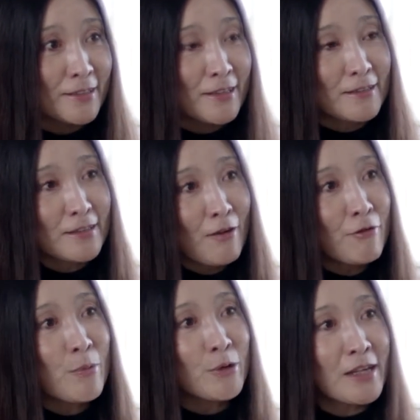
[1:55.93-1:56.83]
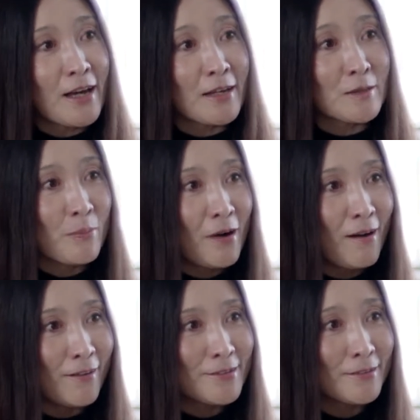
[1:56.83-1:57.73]
It is everybody has a
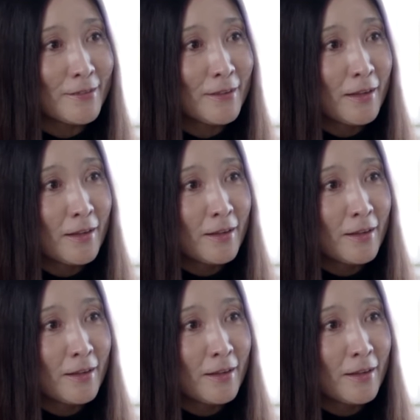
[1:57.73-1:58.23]
part. Mm.